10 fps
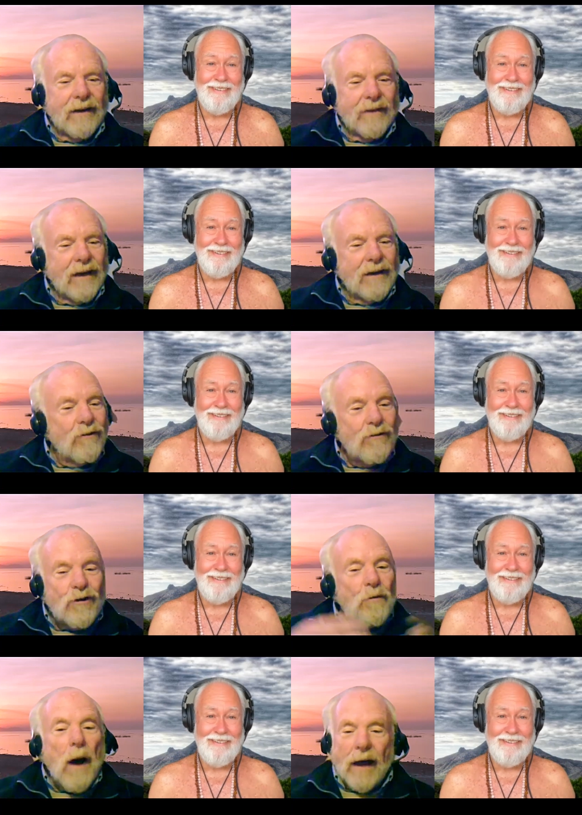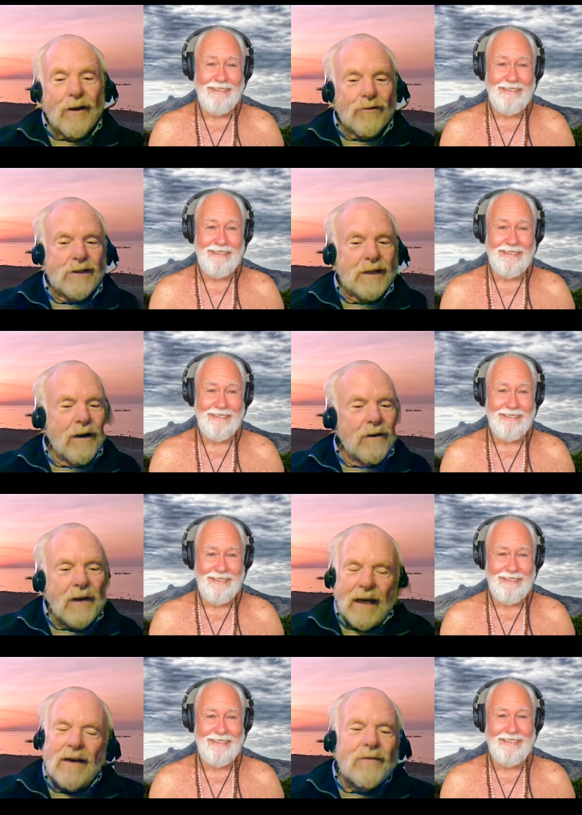Speaker 1: that you do by yourself,
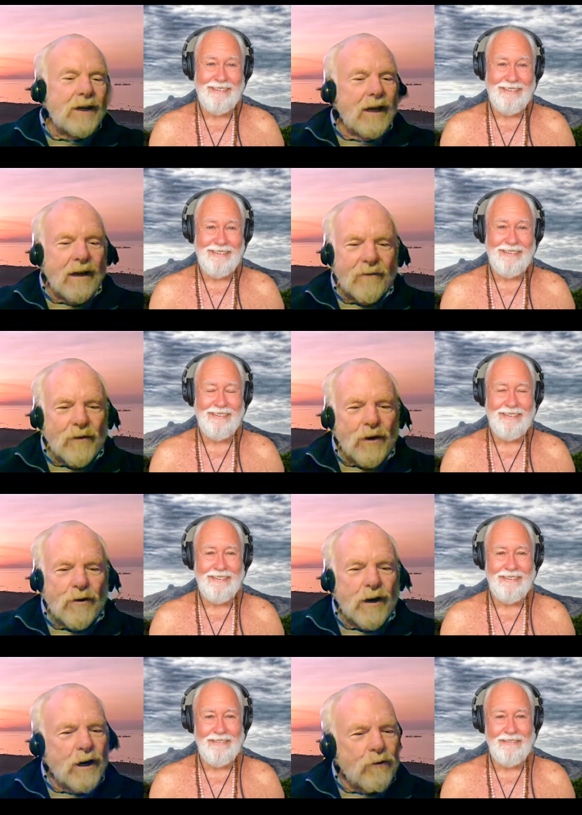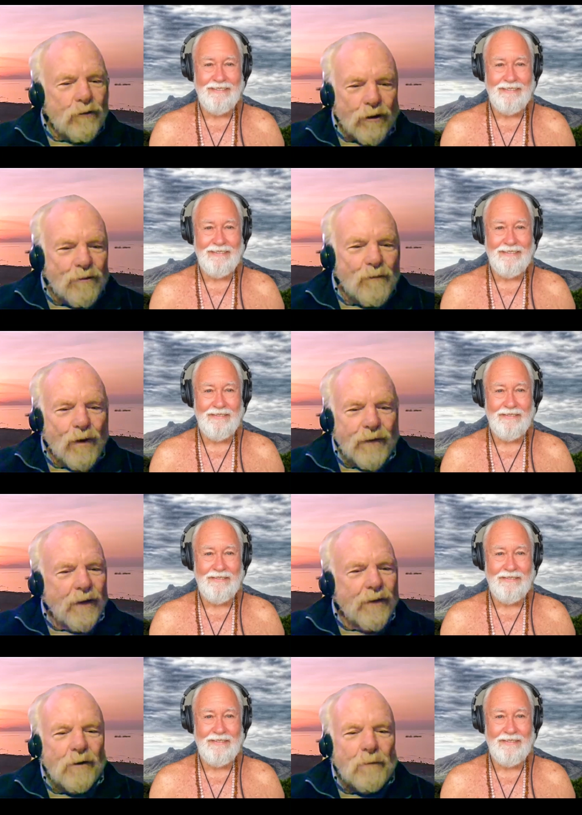even if you're in a room with
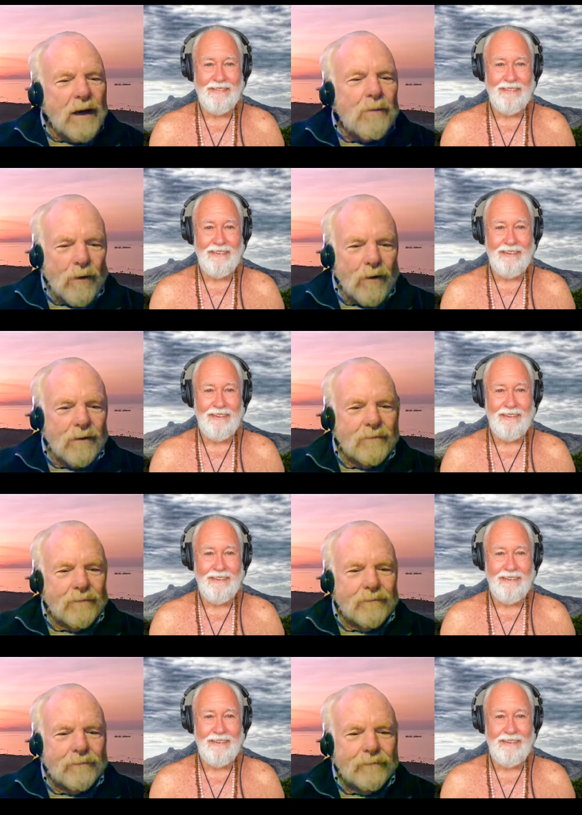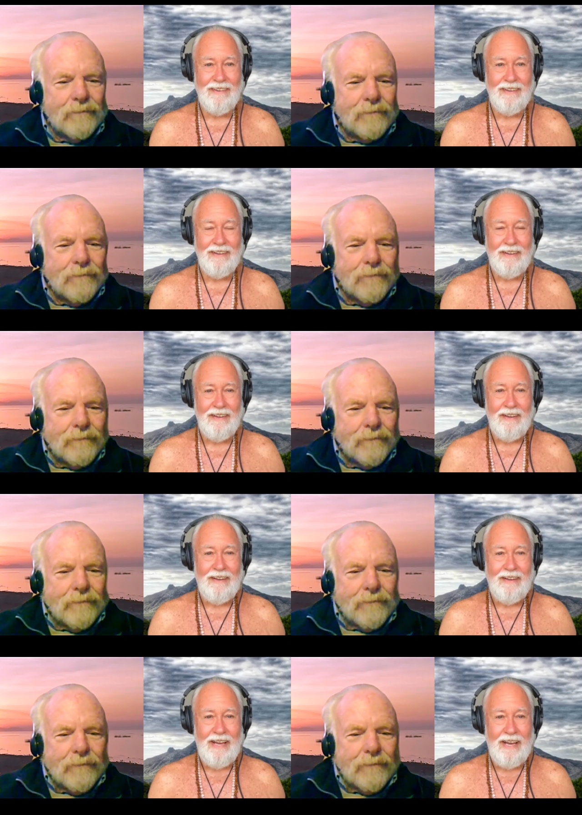other people.
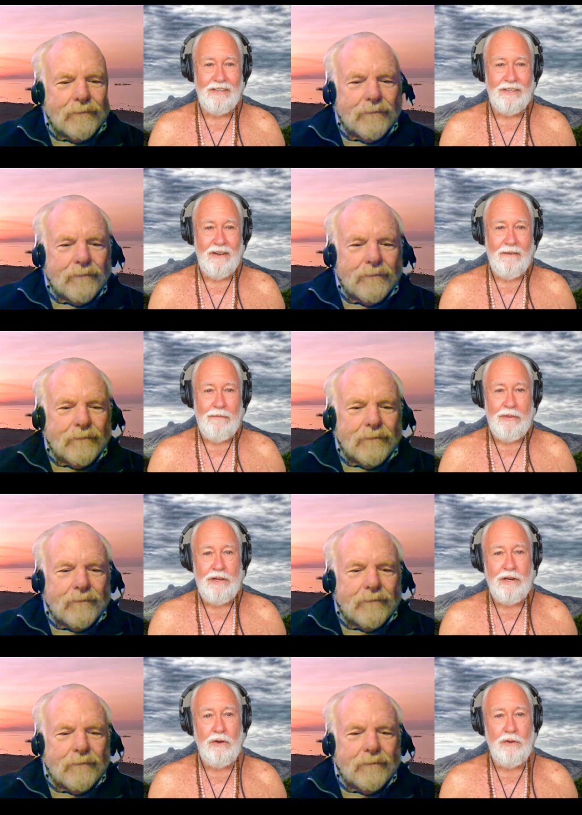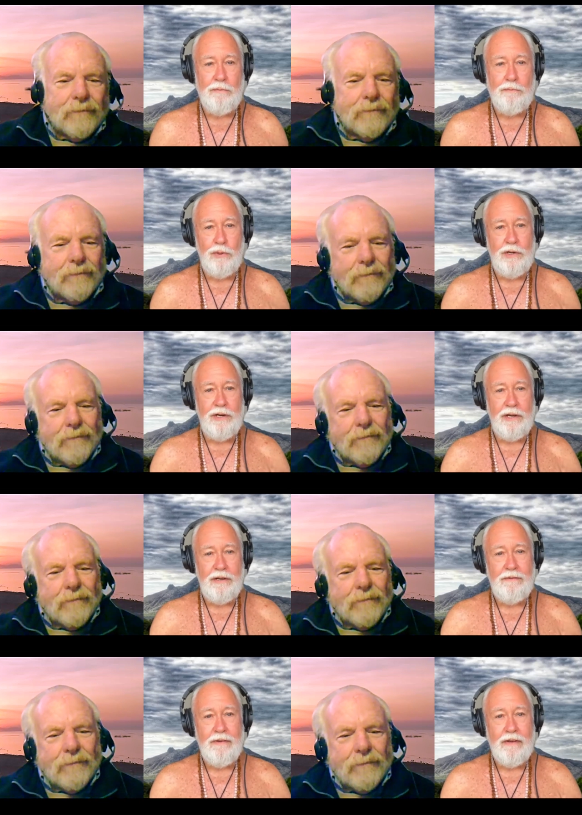
Speaker 2: Yes. You know, the
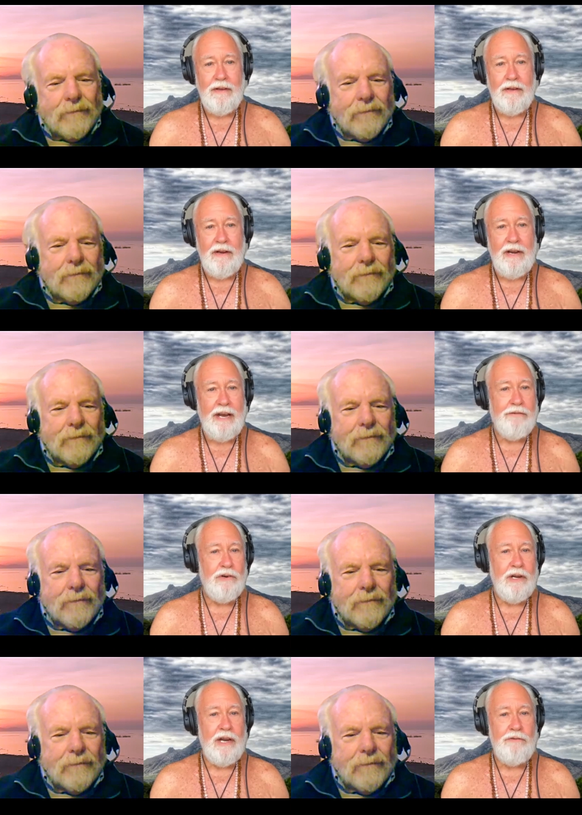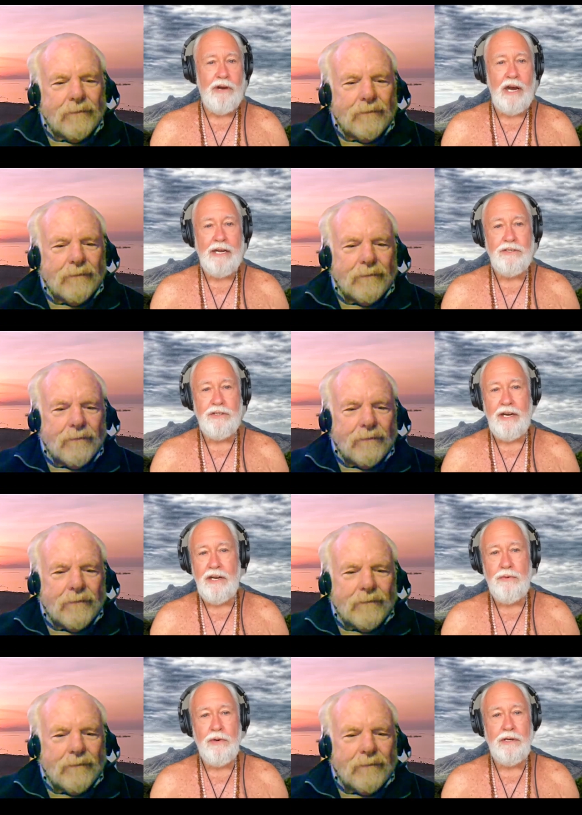Buddha never advised
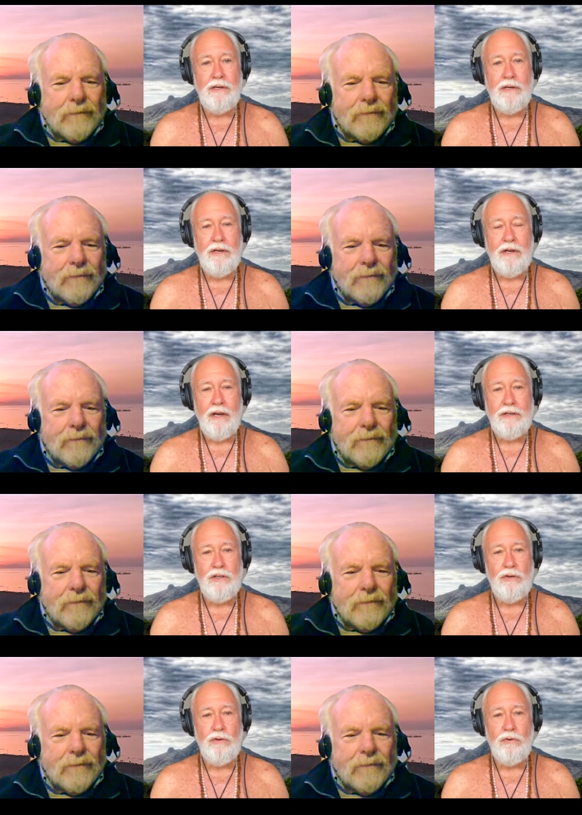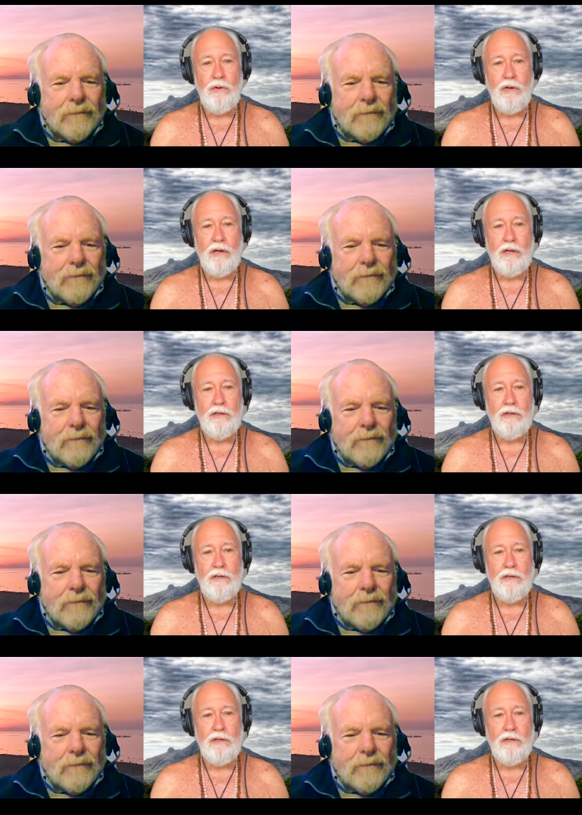anyone to uh,